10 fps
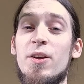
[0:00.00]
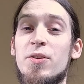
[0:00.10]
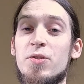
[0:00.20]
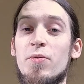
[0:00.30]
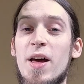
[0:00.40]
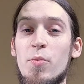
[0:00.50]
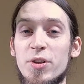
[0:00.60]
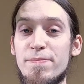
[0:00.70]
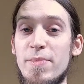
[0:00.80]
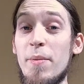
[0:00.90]
So that
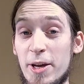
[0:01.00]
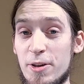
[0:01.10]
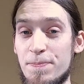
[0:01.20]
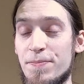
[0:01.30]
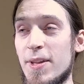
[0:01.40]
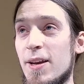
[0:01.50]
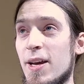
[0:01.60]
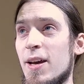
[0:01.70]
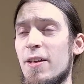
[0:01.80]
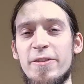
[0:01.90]
was Mimic.
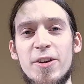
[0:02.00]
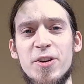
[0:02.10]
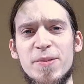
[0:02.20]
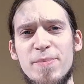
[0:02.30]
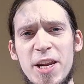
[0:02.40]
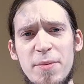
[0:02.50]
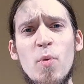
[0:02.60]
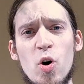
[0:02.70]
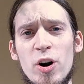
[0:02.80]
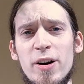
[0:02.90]
There's many
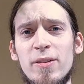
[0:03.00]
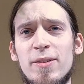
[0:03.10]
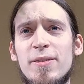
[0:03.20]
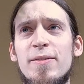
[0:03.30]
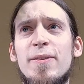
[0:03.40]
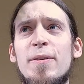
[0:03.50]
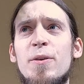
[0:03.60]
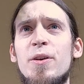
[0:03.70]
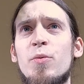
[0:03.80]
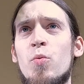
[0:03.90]
more.
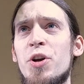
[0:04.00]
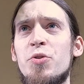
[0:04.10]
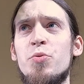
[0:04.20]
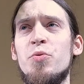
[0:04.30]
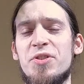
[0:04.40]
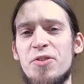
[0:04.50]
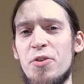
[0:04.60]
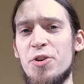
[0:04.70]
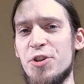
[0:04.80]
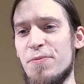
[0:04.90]
When you
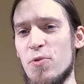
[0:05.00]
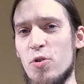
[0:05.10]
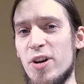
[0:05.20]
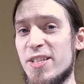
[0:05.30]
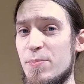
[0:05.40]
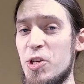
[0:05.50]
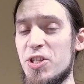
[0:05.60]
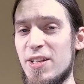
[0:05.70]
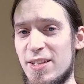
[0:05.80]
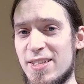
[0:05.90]
search for speech
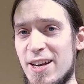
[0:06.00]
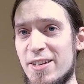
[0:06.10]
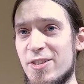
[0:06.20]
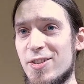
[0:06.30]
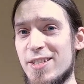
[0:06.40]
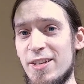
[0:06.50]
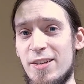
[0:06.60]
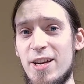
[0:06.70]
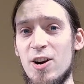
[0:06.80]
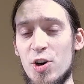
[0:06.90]
synthesizers in
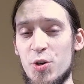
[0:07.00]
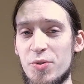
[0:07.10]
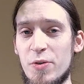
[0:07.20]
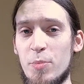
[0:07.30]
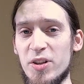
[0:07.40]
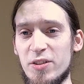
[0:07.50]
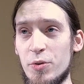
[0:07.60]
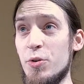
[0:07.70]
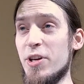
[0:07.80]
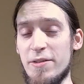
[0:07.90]
the Arch User
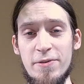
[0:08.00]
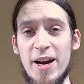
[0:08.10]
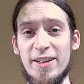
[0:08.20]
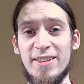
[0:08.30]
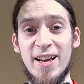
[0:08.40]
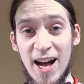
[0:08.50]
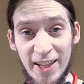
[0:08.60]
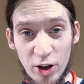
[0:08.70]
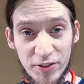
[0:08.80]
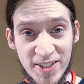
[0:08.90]
Repository, you can find a
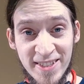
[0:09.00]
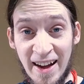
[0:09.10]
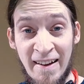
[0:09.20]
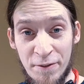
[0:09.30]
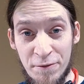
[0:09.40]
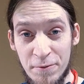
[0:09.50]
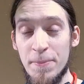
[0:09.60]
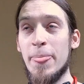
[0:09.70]
ton of stuff.